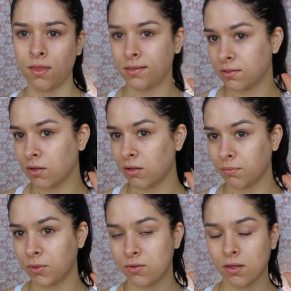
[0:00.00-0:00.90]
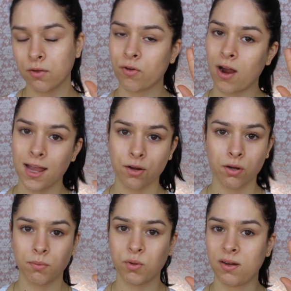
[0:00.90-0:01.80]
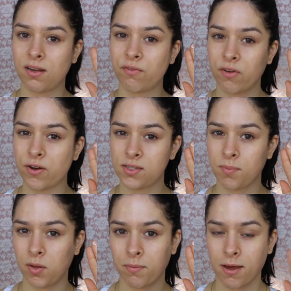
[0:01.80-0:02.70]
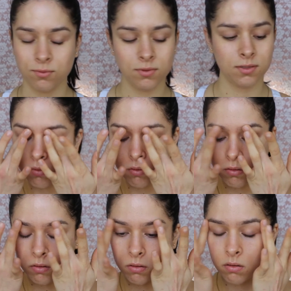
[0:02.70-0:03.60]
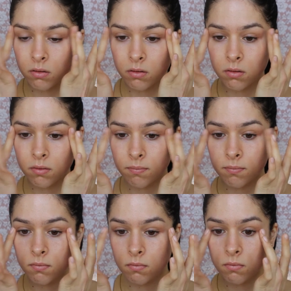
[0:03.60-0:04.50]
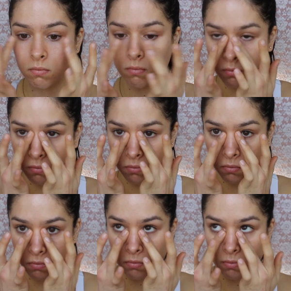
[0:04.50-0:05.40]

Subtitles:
This is all I'm using. For eye cream, you need a very small amount. Make sure to tap it in, don't rub.